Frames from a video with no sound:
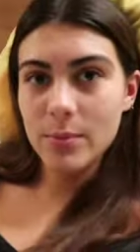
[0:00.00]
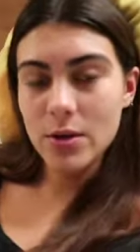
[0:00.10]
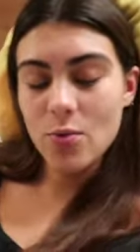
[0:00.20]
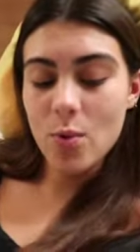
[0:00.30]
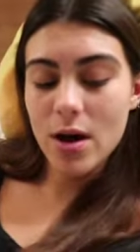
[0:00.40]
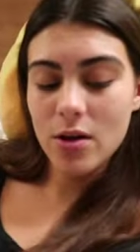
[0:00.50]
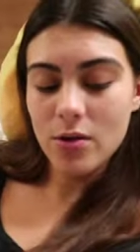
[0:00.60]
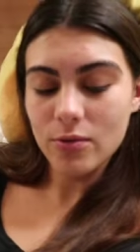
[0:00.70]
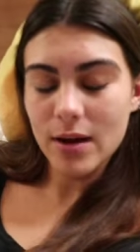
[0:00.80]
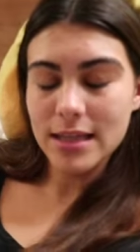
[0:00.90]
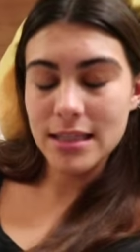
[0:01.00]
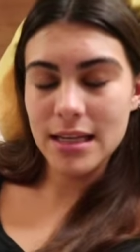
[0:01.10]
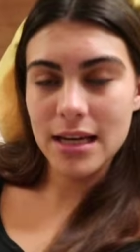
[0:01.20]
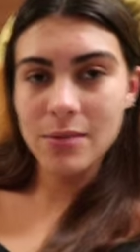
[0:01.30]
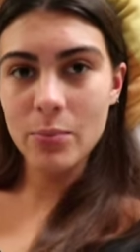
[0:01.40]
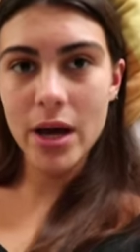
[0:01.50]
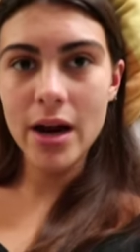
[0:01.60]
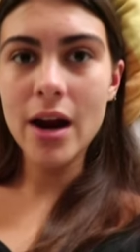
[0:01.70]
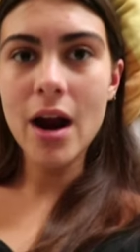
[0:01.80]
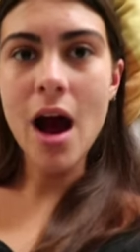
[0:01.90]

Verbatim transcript: gonna be well rested, but